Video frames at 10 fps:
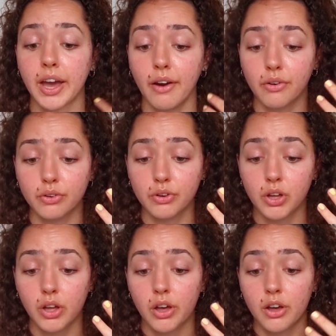out
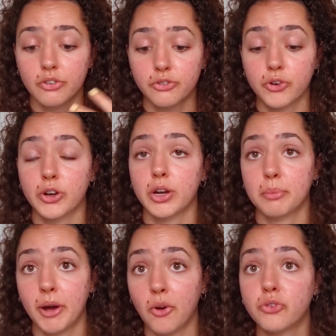for
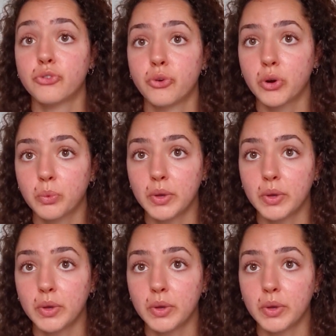about 4